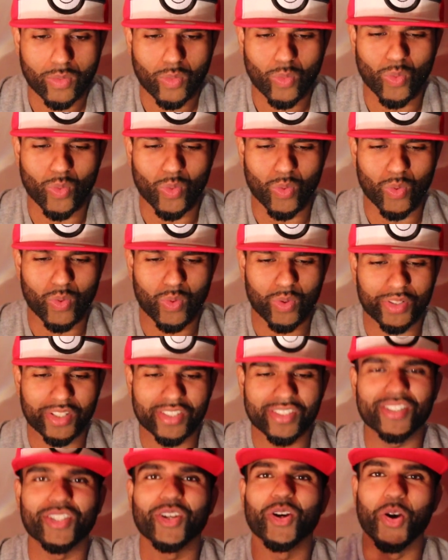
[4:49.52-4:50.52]
Ooh,
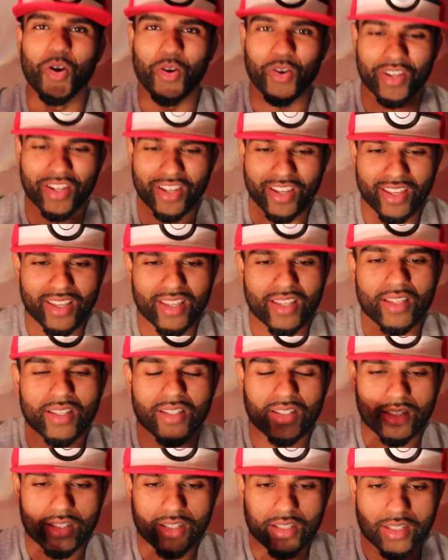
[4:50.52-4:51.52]
this is the hook.
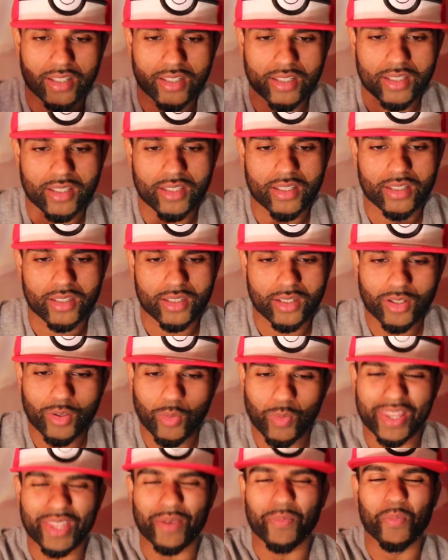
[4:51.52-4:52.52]
Look
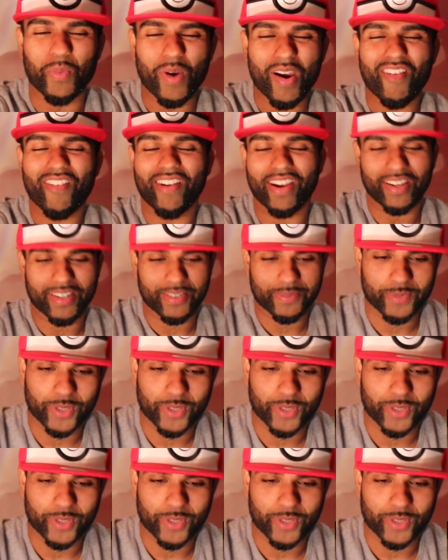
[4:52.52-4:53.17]
at what they're wearing.